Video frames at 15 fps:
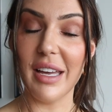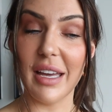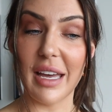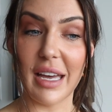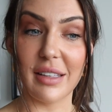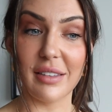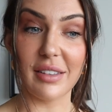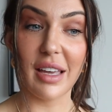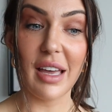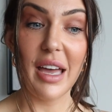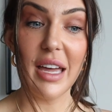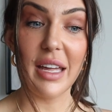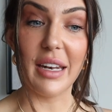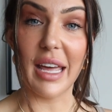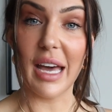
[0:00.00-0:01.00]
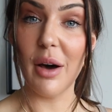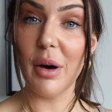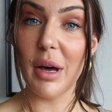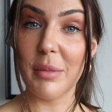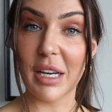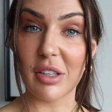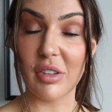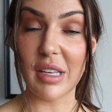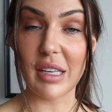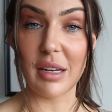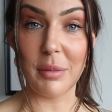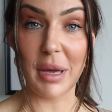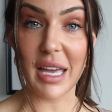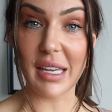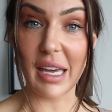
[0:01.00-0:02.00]
And now I'm actually going
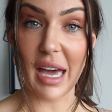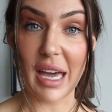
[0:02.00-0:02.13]
to make